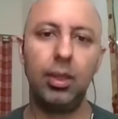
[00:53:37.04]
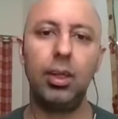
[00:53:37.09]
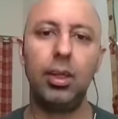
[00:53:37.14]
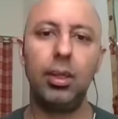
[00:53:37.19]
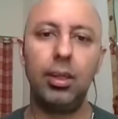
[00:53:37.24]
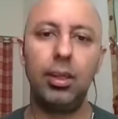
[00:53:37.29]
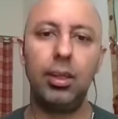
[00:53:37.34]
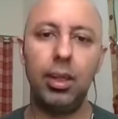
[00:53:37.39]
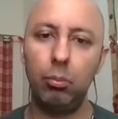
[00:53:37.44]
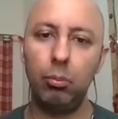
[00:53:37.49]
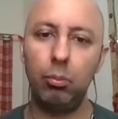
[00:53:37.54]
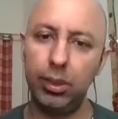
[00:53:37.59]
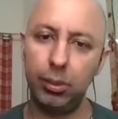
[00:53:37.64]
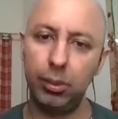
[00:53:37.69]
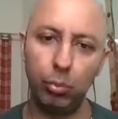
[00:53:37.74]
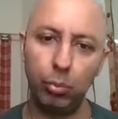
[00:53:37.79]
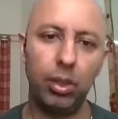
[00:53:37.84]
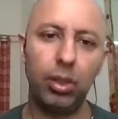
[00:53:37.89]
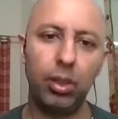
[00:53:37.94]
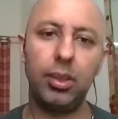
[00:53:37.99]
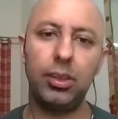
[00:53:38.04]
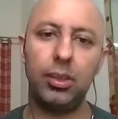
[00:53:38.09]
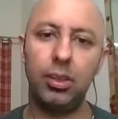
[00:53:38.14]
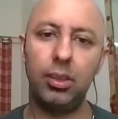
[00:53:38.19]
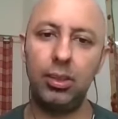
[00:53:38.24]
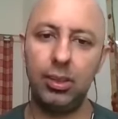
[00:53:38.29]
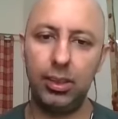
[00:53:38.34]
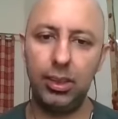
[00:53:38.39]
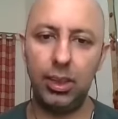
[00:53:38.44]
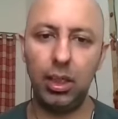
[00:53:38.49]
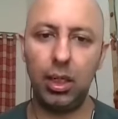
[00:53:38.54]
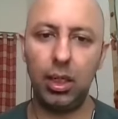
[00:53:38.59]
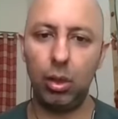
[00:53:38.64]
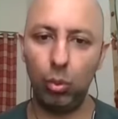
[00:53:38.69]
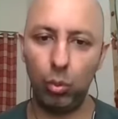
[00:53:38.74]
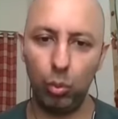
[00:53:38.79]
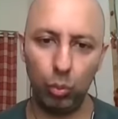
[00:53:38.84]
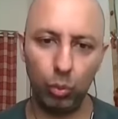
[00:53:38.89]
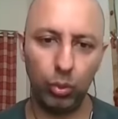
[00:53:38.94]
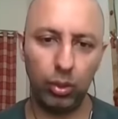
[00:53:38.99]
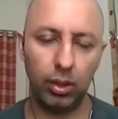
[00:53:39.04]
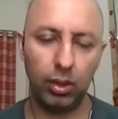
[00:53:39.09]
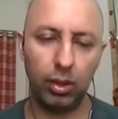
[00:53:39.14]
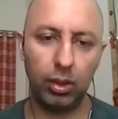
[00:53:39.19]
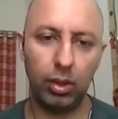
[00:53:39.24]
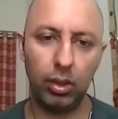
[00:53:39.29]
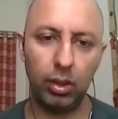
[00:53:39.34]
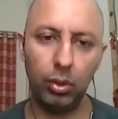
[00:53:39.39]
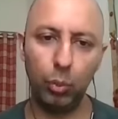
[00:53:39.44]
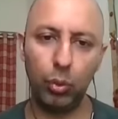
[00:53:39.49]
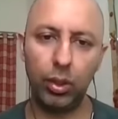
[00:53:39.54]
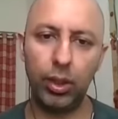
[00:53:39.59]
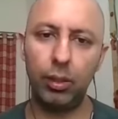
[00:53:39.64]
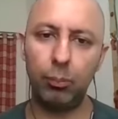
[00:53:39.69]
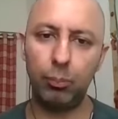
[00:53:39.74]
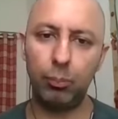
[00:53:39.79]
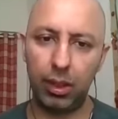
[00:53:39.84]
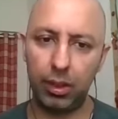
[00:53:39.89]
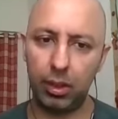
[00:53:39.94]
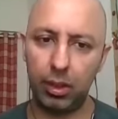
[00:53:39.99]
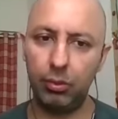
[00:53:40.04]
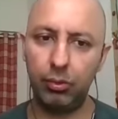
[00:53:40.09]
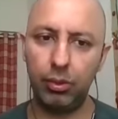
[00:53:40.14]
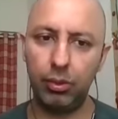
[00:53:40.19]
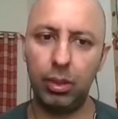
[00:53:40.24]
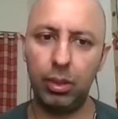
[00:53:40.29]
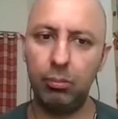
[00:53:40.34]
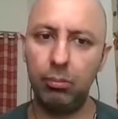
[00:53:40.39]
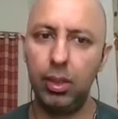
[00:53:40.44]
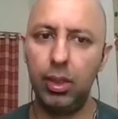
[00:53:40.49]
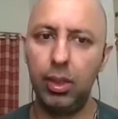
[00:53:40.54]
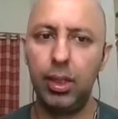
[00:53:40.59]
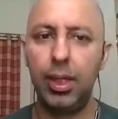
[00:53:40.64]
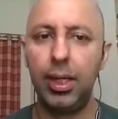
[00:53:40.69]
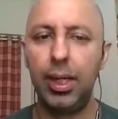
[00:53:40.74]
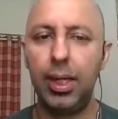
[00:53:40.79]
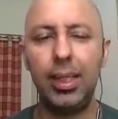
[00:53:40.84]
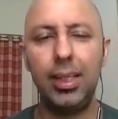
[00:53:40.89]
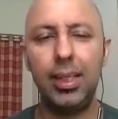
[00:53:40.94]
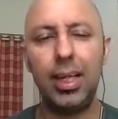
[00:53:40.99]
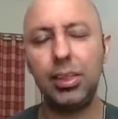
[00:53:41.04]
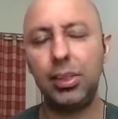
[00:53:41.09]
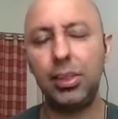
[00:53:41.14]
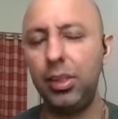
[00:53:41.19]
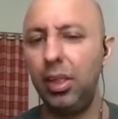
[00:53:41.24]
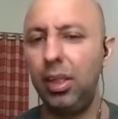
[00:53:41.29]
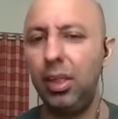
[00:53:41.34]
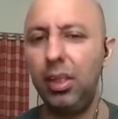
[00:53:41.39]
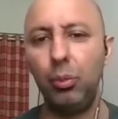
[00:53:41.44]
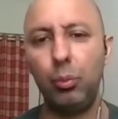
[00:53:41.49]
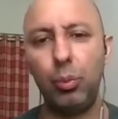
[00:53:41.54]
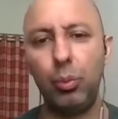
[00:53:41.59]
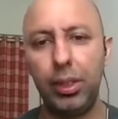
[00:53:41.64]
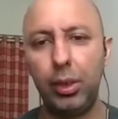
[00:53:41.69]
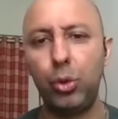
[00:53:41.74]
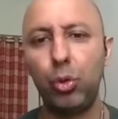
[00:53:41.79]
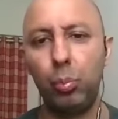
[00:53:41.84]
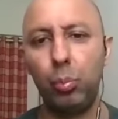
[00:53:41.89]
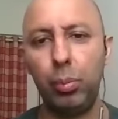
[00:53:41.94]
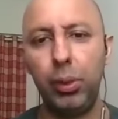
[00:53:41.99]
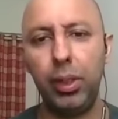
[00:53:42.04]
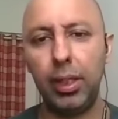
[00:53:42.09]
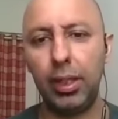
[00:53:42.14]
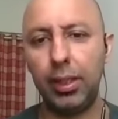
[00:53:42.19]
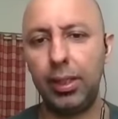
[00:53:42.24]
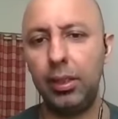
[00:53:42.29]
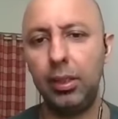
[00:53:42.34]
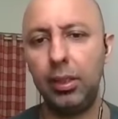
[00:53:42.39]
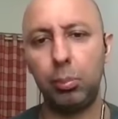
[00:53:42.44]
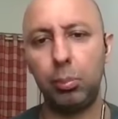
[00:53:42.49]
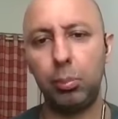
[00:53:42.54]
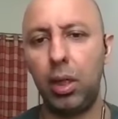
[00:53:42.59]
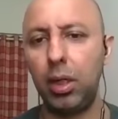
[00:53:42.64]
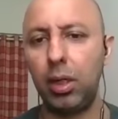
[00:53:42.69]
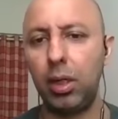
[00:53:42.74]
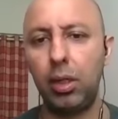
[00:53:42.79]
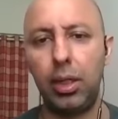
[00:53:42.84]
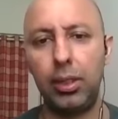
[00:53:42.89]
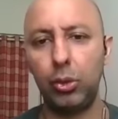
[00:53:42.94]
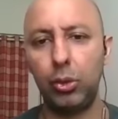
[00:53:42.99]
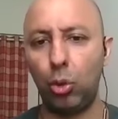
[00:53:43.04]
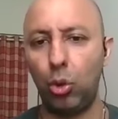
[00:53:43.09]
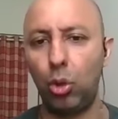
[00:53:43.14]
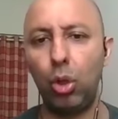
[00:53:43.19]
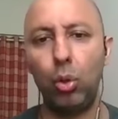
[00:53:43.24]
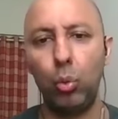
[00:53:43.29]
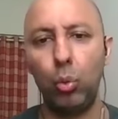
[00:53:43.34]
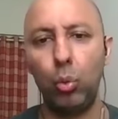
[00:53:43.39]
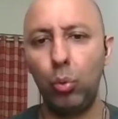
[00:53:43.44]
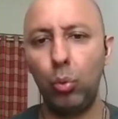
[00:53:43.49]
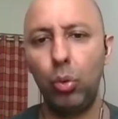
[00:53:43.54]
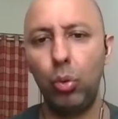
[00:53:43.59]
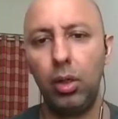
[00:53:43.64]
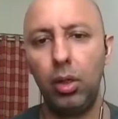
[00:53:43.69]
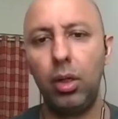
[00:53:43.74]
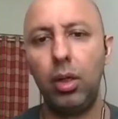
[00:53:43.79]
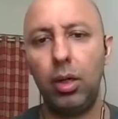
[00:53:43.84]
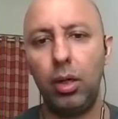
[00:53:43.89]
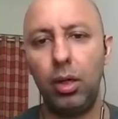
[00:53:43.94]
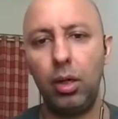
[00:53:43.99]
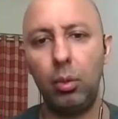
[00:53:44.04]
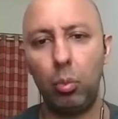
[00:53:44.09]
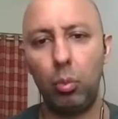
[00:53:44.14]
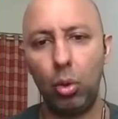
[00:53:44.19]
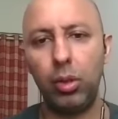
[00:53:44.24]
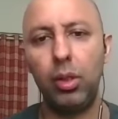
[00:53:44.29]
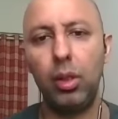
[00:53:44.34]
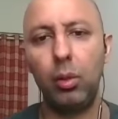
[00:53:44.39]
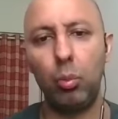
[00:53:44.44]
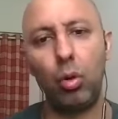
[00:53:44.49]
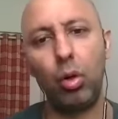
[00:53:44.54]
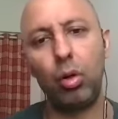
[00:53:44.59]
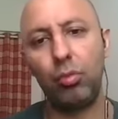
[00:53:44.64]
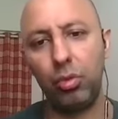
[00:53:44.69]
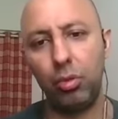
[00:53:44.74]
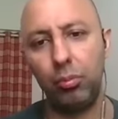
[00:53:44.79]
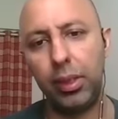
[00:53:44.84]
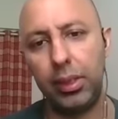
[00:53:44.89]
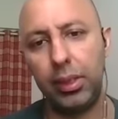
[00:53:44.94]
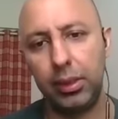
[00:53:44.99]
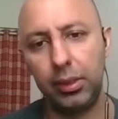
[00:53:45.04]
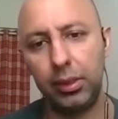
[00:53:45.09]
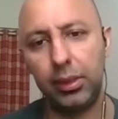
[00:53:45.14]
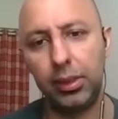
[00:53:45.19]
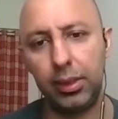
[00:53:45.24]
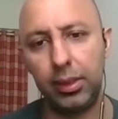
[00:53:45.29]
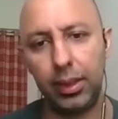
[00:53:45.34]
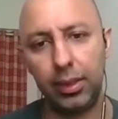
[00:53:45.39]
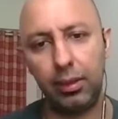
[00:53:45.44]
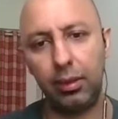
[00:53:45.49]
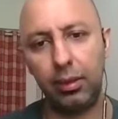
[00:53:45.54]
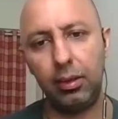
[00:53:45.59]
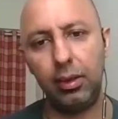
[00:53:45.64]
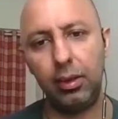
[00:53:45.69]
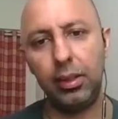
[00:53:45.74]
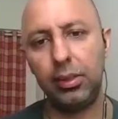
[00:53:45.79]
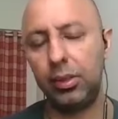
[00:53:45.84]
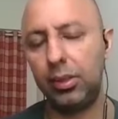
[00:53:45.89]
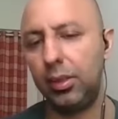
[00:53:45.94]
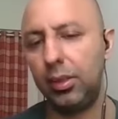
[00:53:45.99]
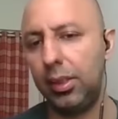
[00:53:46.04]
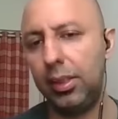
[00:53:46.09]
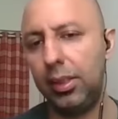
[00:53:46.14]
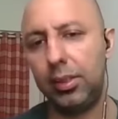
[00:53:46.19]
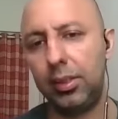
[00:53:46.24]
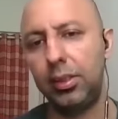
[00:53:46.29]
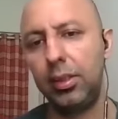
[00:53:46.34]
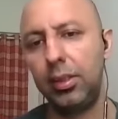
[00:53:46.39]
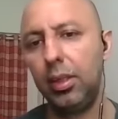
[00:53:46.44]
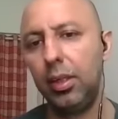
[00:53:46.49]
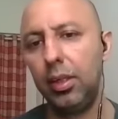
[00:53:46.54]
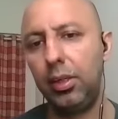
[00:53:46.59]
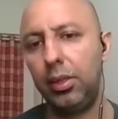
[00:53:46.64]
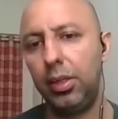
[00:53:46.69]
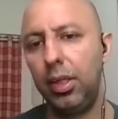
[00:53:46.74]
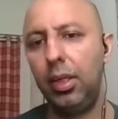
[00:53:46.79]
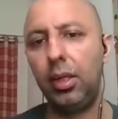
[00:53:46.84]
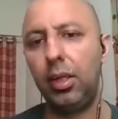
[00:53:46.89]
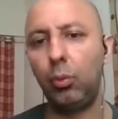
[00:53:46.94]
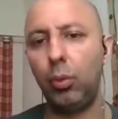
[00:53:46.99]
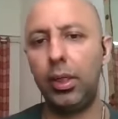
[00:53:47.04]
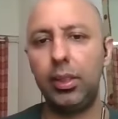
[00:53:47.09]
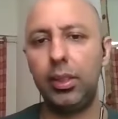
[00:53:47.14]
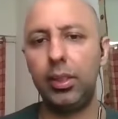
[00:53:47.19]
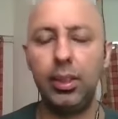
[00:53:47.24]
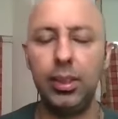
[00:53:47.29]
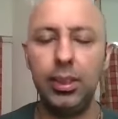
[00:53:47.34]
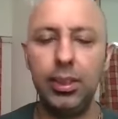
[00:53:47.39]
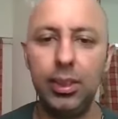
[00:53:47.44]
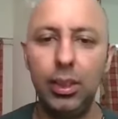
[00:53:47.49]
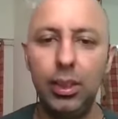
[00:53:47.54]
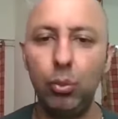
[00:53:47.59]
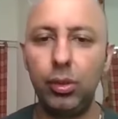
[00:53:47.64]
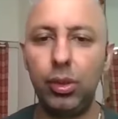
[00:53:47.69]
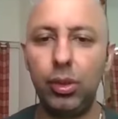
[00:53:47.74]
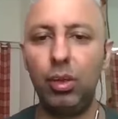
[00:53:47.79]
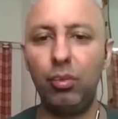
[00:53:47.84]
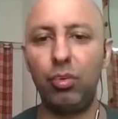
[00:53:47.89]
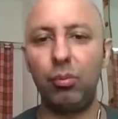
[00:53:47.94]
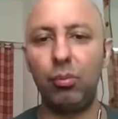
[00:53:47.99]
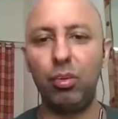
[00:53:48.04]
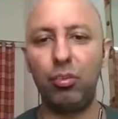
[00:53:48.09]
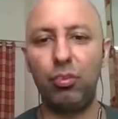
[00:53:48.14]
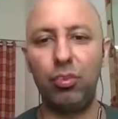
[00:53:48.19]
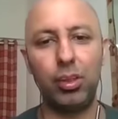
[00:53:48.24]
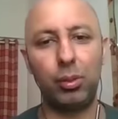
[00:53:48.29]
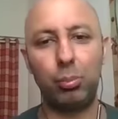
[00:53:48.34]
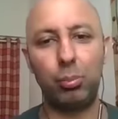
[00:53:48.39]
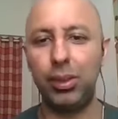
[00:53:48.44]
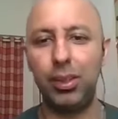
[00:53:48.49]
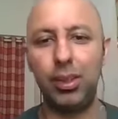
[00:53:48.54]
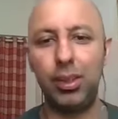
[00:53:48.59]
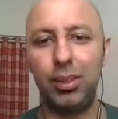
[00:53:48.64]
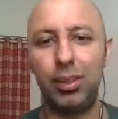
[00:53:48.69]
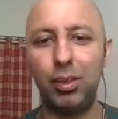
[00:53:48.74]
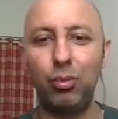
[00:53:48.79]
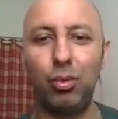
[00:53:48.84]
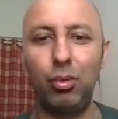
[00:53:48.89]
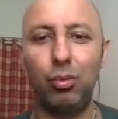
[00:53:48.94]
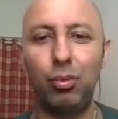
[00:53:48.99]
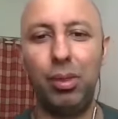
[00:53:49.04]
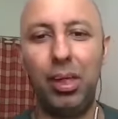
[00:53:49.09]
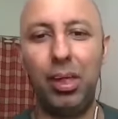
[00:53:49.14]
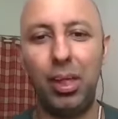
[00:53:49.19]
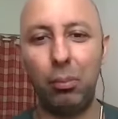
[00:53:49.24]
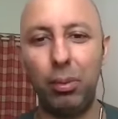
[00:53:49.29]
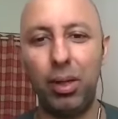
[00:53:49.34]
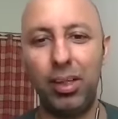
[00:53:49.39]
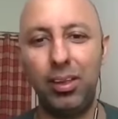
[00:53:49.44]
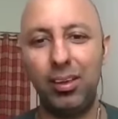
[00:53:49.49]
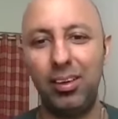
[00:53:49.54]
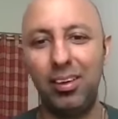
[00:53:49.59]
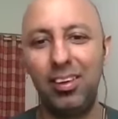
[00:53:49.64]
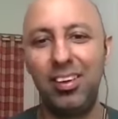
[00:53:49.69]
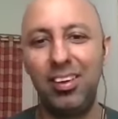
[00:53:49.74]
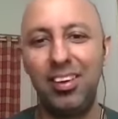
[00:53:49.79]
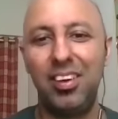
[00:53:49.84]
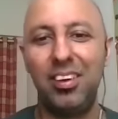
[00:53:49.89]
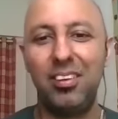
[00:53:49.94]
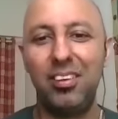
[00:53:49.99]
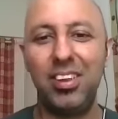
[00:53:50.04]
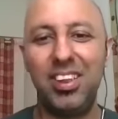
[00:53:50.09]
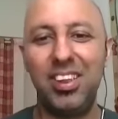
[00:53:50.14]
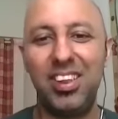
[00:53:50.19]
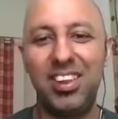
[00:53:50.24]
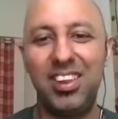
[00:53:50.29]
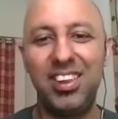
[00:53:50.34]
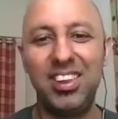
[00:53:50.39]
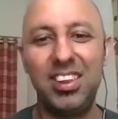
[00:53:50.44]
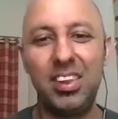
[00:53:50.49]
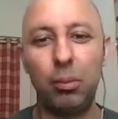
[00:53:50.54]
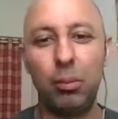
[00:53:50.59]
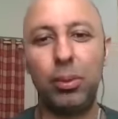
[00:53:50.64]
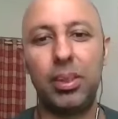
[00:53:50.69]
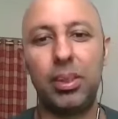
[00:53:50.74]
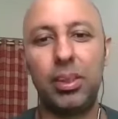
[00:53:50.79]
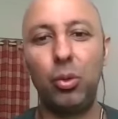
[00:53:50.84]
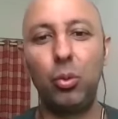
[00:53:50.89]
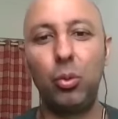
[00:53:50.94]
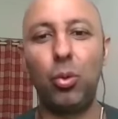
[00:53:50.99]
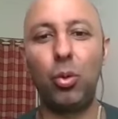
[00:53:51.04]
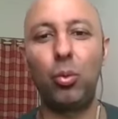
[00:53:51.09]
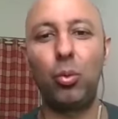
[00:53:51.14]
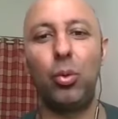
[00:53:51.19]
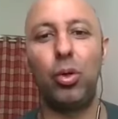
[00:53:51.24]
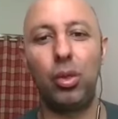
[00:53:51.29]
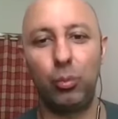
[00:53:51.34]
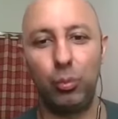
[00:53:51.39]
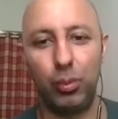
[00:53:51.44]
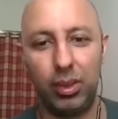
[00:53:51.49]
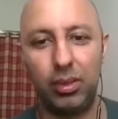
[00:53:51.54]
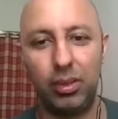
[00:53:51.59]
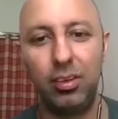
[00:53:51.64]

They are much more interested in seeing how you can partner with them. And that's really the way it should be. I think the smart clients all know what they want from an agency. I think it's really quite easy to see from the first presentation from a media planner whether this is a person you want to work with